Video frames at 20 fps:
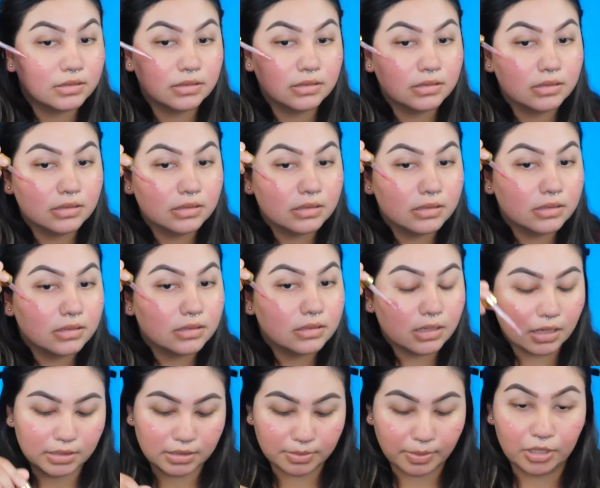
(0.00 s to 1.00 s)
And then
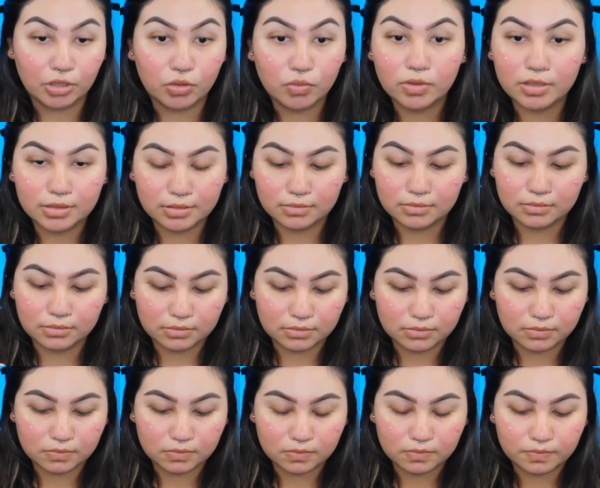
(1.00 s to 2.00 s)
I'm also going to
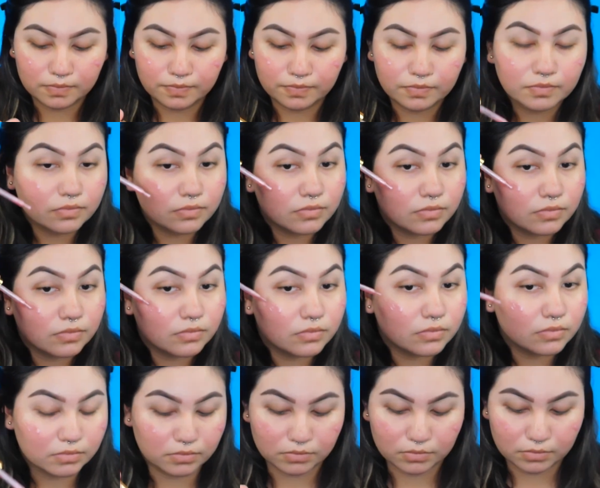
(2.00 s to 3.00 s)
be taking
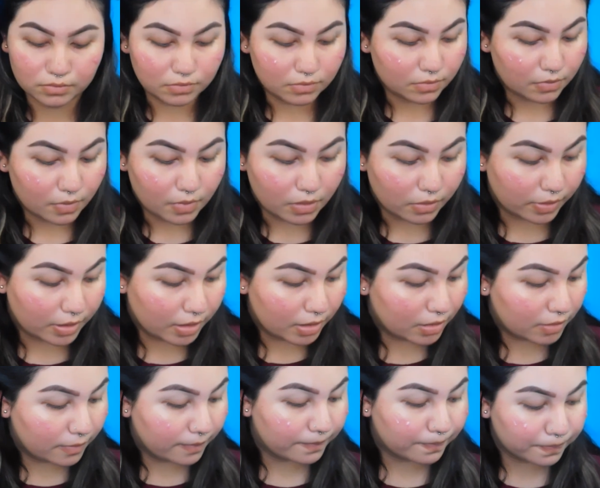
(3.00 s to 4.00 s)
the
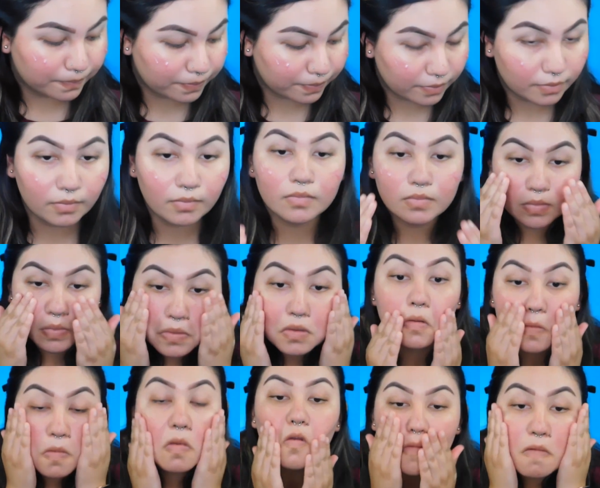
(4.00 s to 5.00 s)
Tatcha Silk
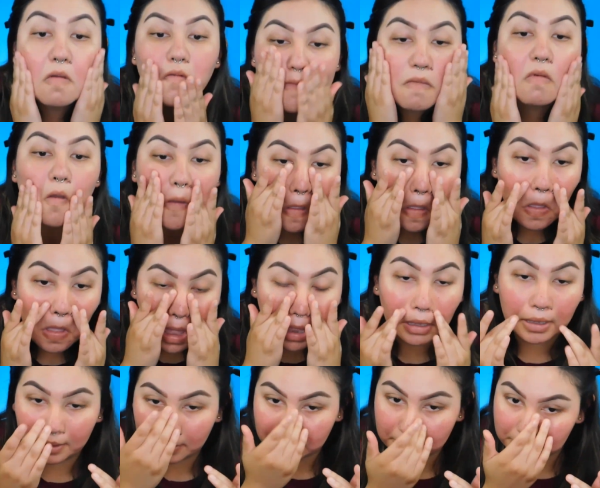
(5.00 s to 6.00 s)
Canvas
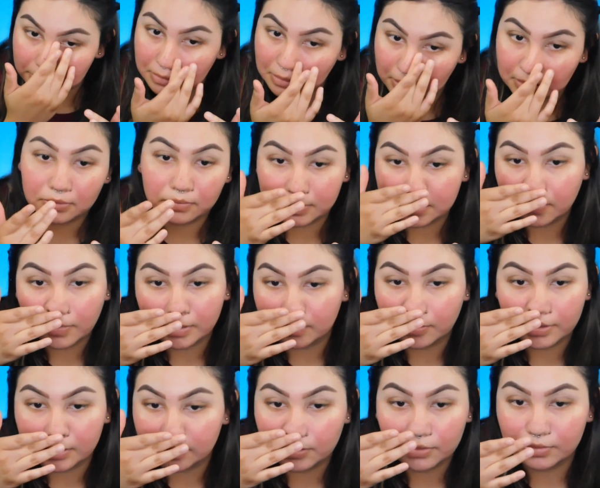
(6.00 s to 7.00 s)
primer and
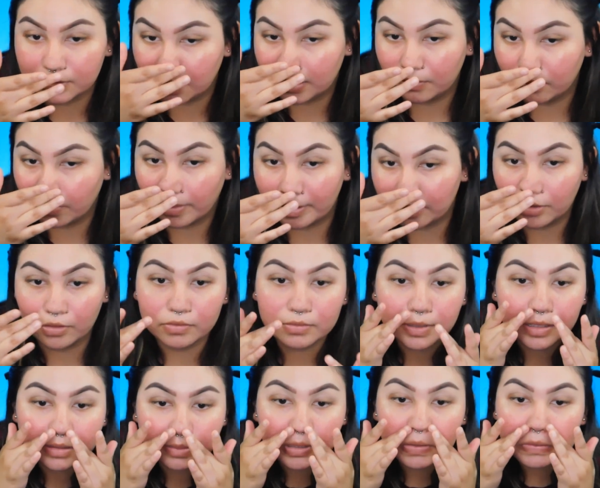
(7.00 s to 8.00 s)
using that
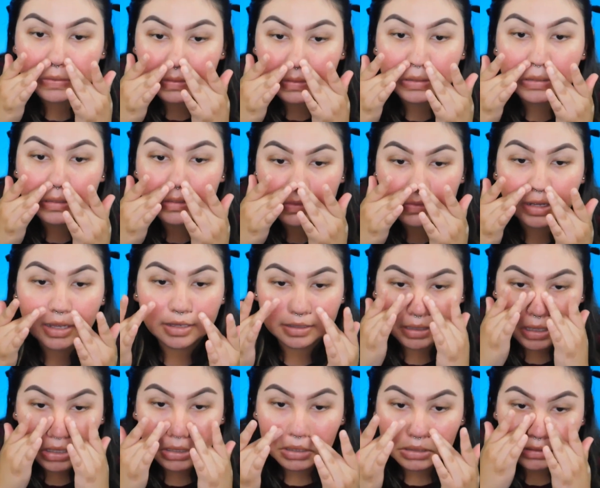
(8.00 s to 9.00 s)
to
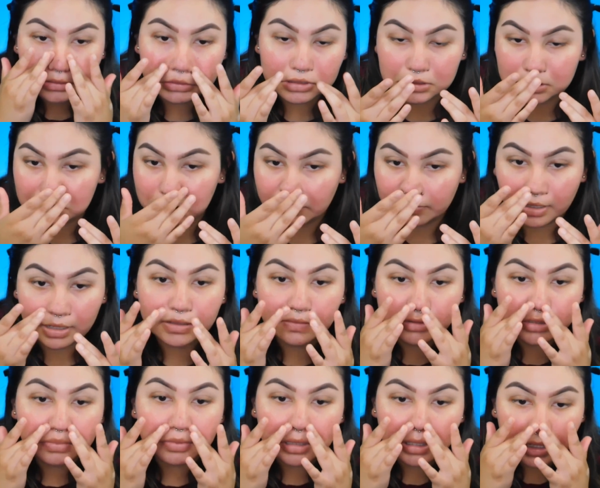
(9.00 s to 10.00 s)
fill in my
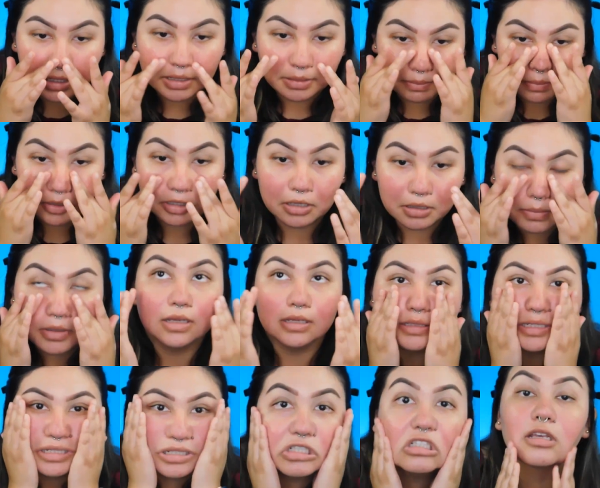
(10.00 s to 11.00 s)
pores
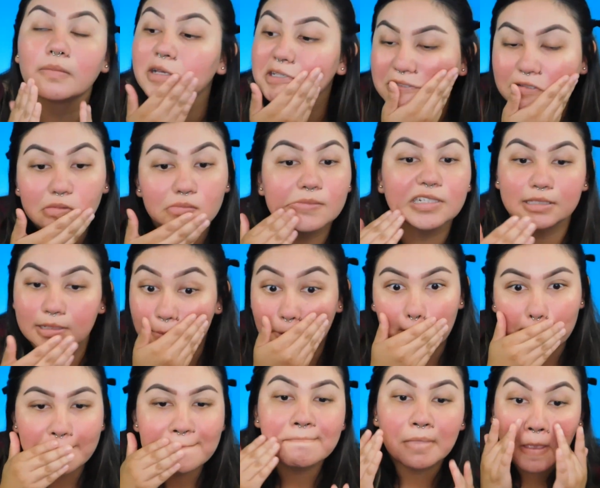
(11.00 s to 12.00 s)
and to
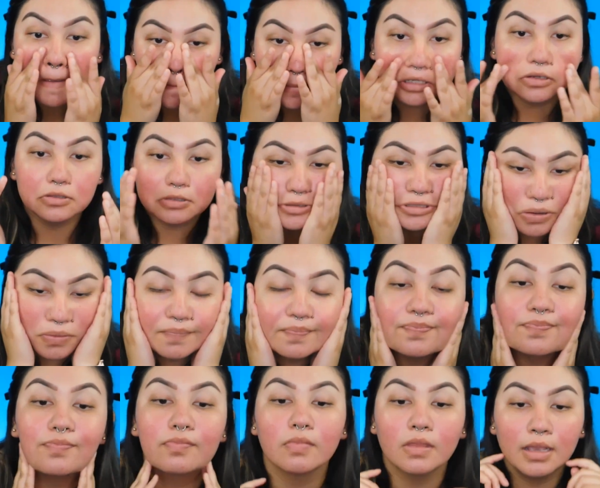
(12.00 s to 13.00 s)
smooth
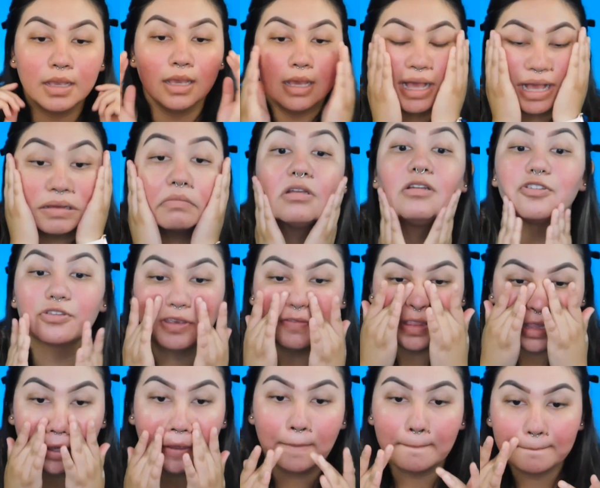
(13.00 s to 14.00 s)
out
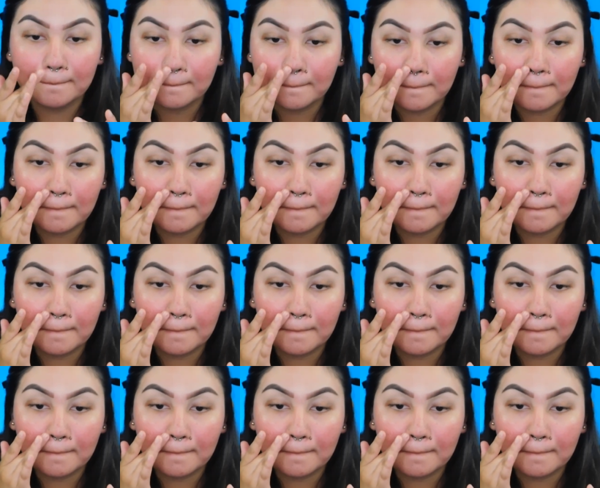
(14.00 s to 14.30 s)
my